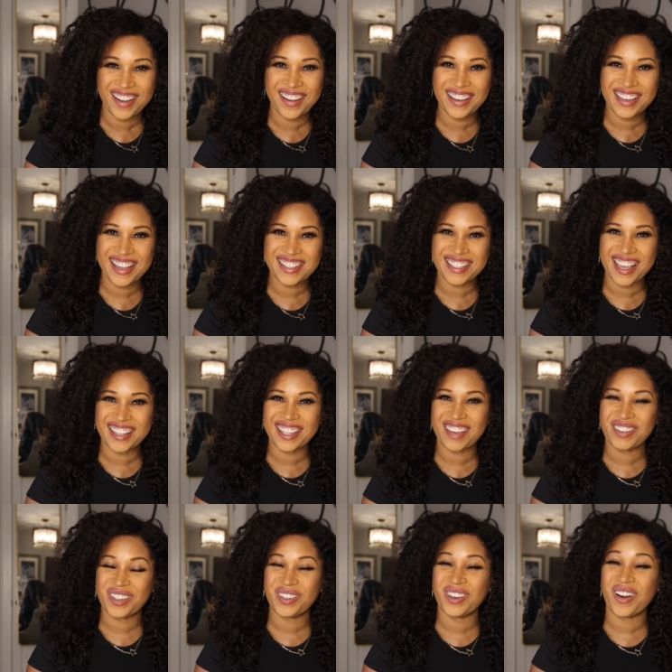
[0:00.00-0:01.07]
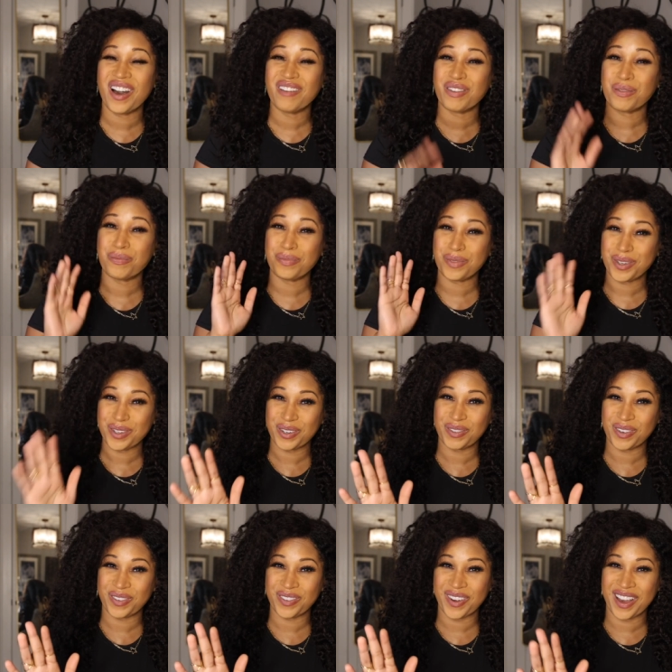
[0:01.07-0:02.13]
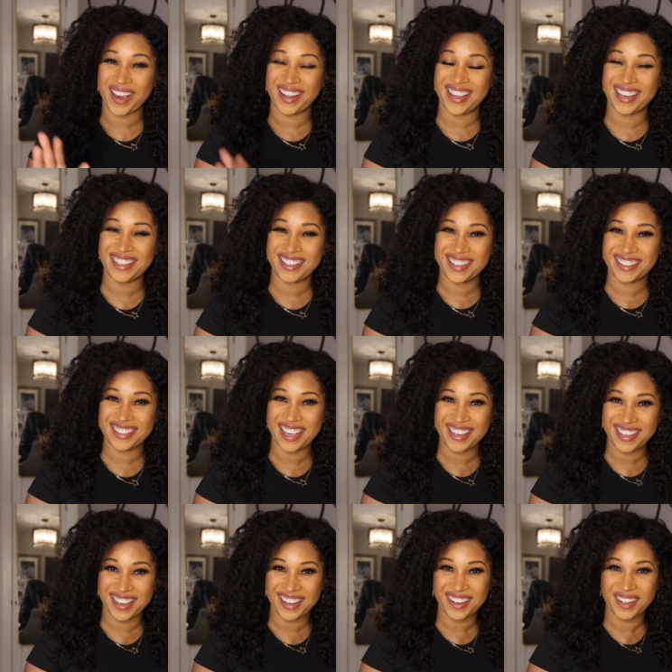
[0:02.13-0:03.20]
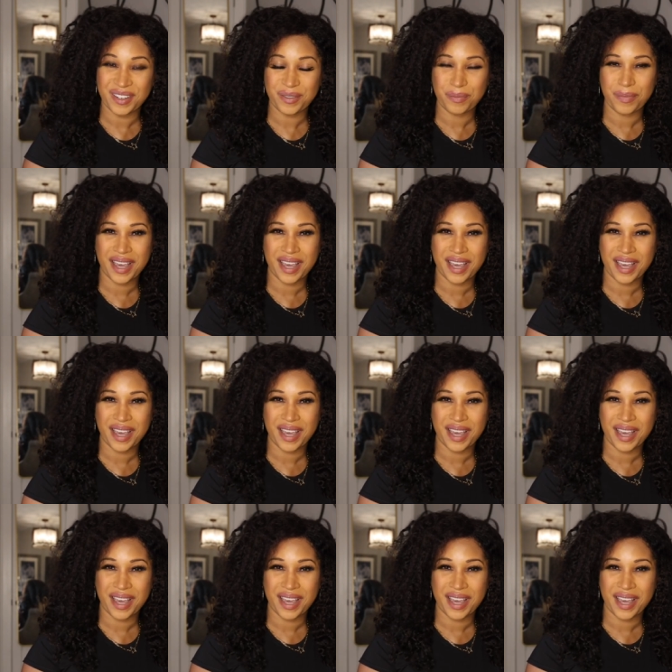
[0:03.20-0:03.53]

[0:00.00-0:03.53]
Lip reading: All right, guys, I love you. Y'all have a beautiful Friday, and take care.